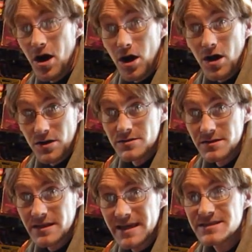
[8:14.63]
on, on a
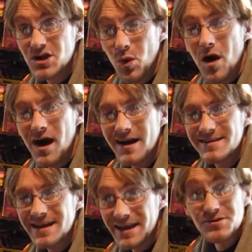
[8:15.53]
little kid's quad,
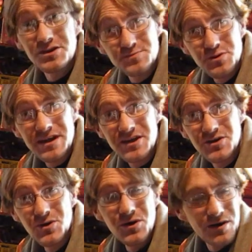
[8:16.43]
and it looks pretty
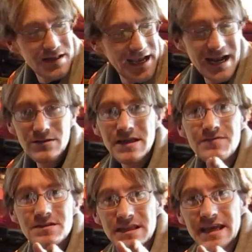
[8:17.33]
cool. And I'll
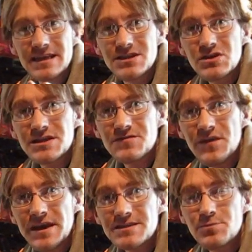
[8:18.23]
leave the link to his
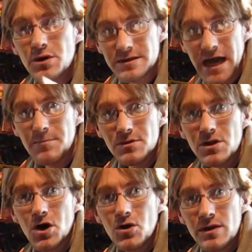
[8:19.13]
Facebook down
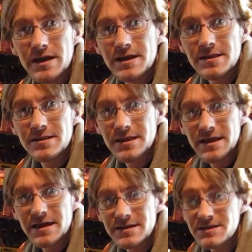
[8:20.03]
below in
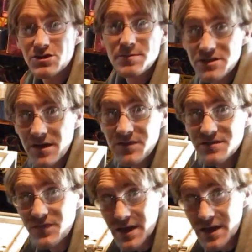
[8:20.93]
the uh, description of this